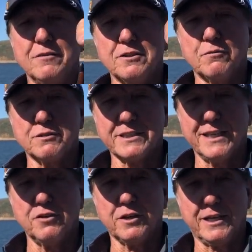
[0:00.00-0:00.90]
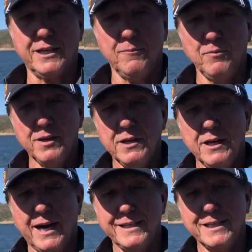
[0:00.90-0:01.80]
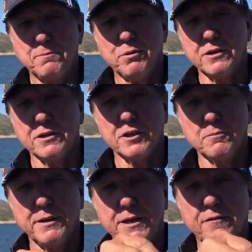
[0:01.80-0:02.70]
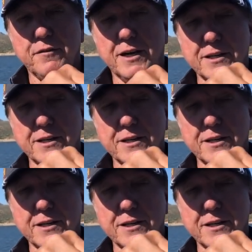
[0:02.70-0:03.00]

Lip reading: and skin hooking it. I did put a little bit of